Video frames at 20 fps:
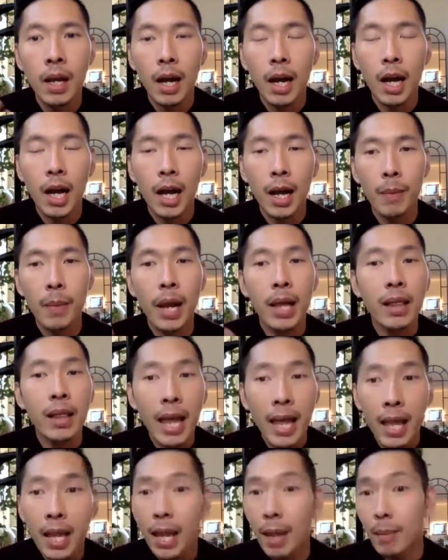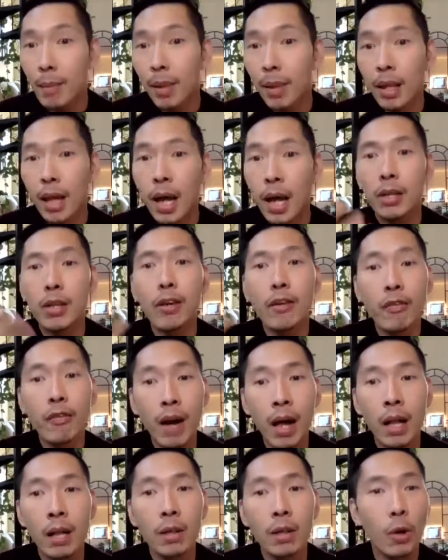I like him a lot.
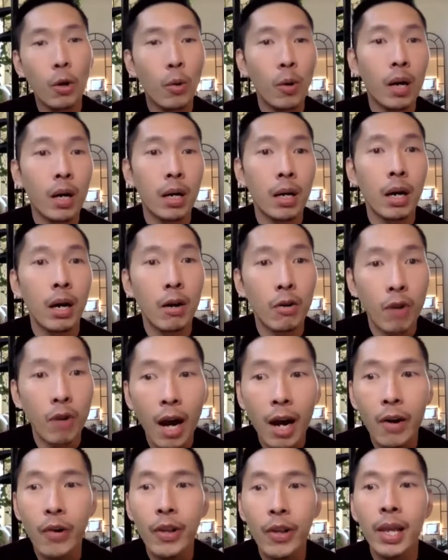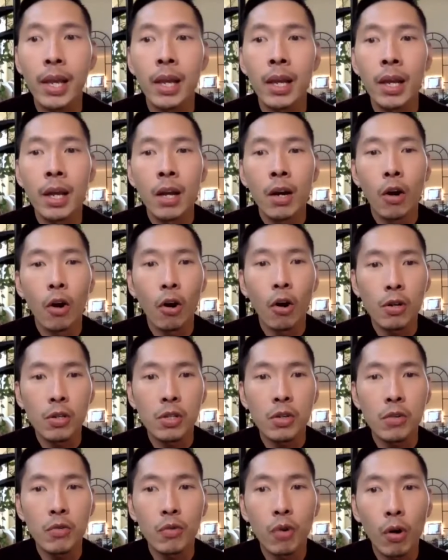Yuval Noah Harari
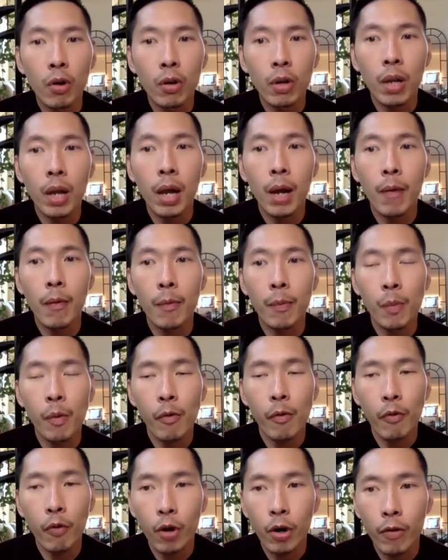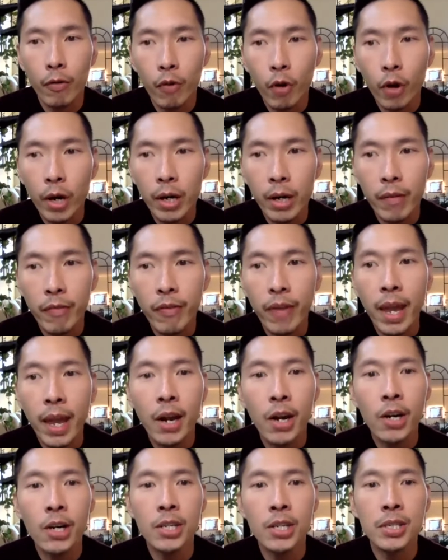also wrote for Foreign
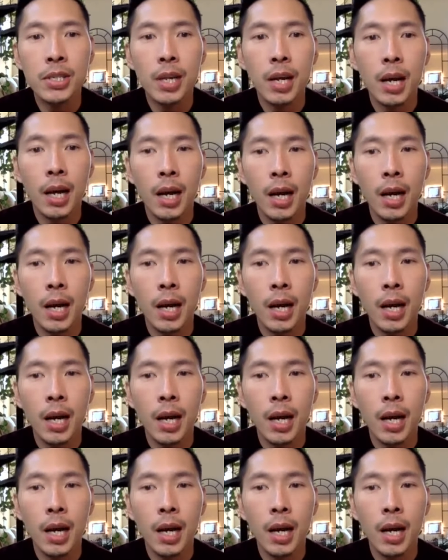Affairs.